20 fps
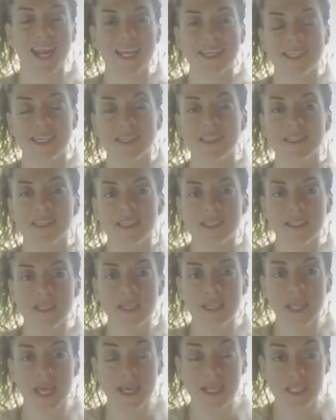
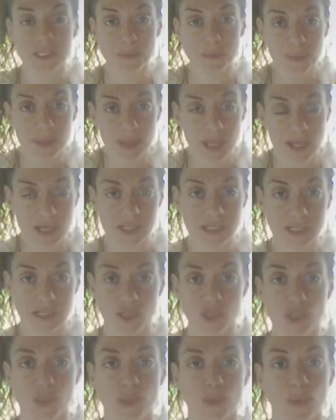identity that is plugged
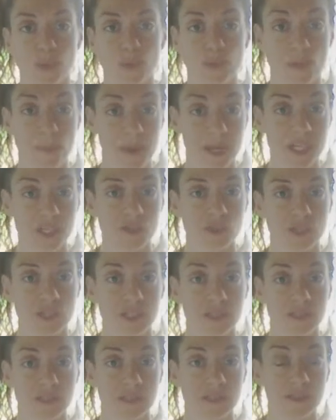into the
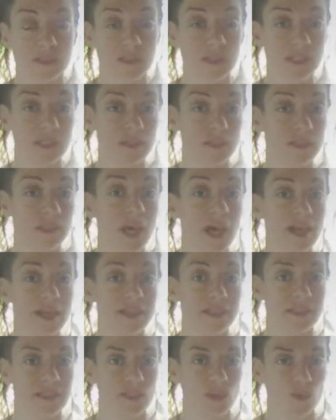matrix, the
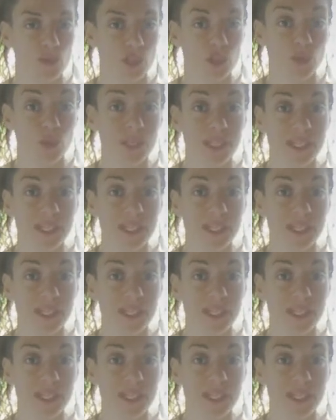society in which we